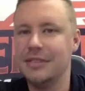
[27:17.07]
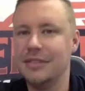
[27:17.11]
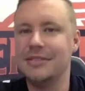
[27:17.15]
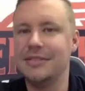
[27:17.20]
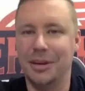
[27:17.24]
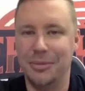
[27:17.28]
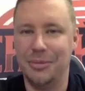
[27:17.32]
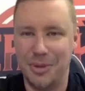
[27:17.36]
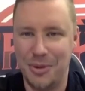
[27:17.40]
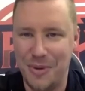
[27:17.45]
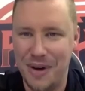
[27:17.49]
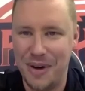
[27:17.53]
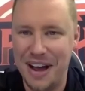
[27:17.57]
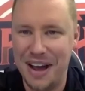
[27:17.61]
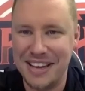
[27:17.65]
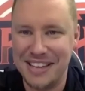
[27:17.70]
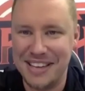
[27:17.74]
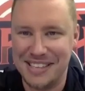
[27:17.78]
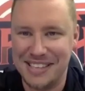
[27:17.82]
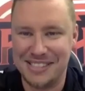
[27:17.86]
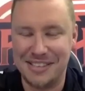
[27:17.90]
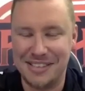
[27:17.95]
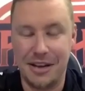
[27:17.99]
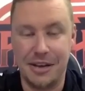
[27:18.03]
Tell me why
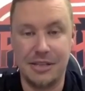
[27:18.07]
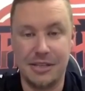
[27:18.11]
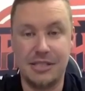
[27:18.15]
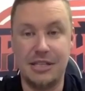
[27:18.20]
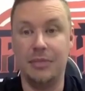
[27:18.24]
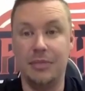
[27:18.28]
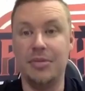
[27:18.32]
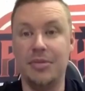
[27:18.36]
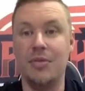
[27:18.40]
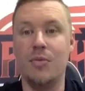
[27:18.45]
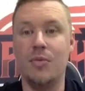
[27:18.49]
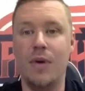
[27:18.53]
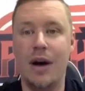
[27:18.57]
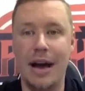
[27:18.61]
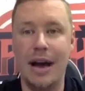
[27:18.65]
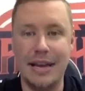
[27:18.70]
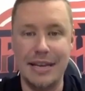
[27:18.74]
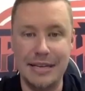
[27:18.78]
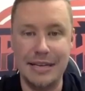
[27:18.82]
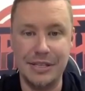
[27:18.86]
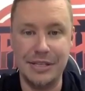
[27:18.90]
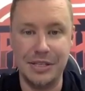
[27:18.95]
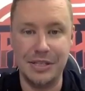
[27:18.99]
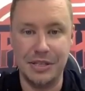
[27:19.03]
he sucks. Tell me why
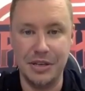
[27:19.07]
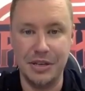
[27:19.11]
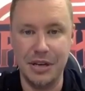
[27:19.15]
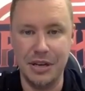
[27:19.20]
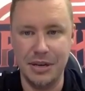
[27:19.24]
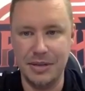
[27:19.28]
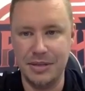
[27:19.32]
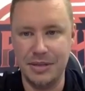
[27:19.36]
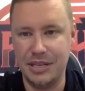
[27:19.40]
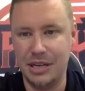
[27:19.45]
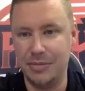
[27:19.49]
he's good.